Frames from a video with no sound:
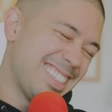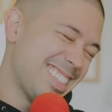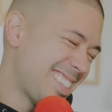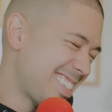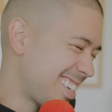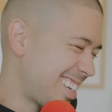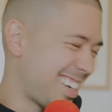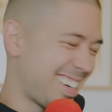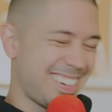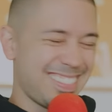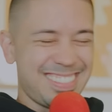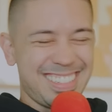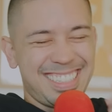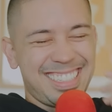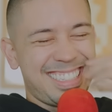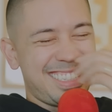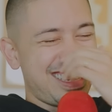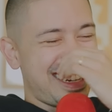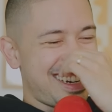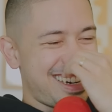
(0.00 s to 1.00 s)
Sorry, I'm
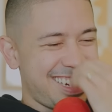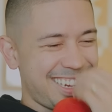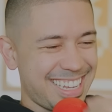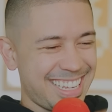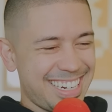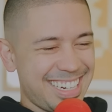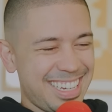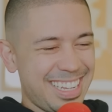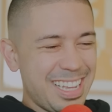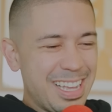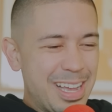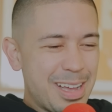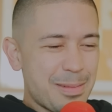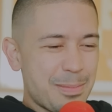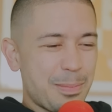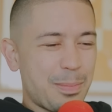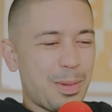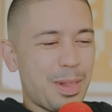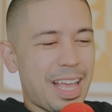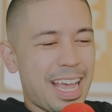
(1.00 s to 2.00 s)
just dying at
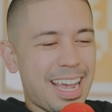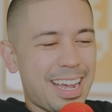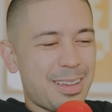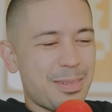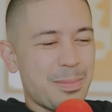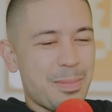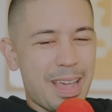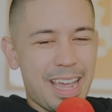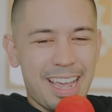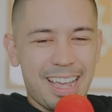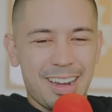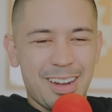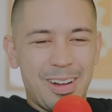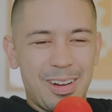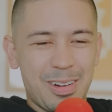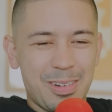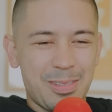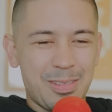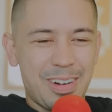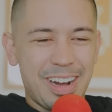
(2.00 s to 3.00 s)
black man
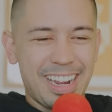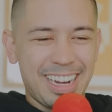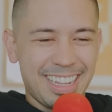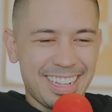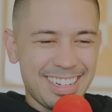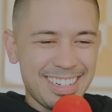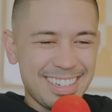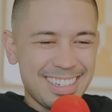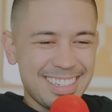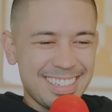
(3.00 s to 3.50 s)
on Reddit.